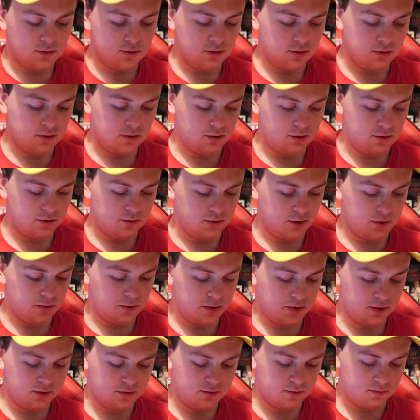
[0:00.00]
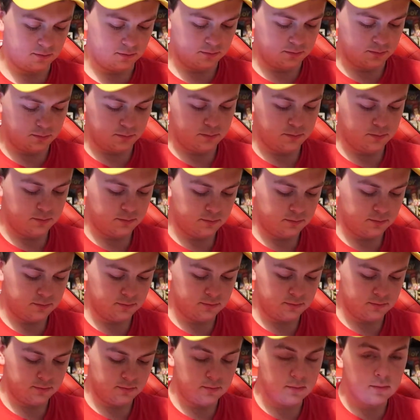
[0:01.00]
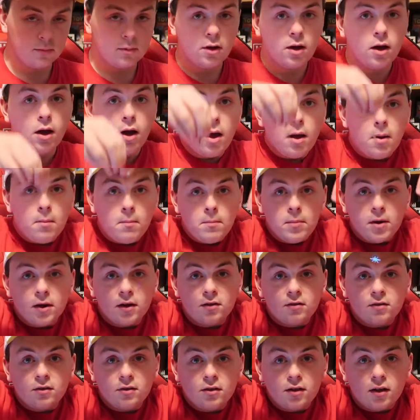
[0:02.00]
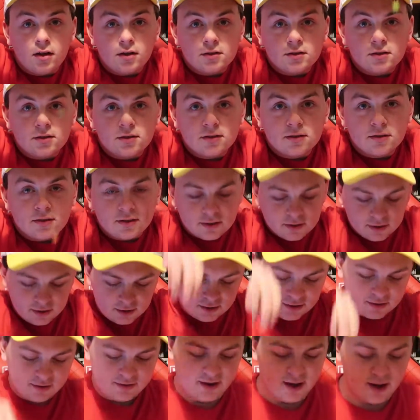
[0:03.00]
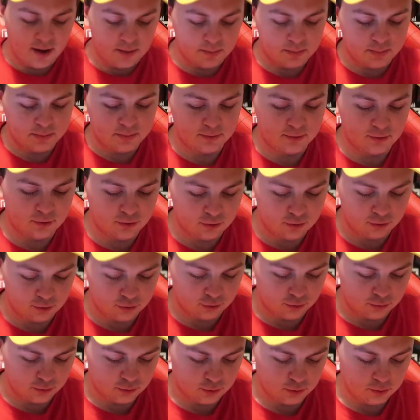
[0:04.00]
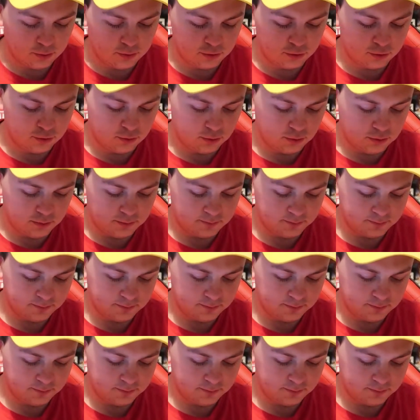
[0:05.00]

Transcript: Alright, we got some pixie dust on the top, which is also always cool.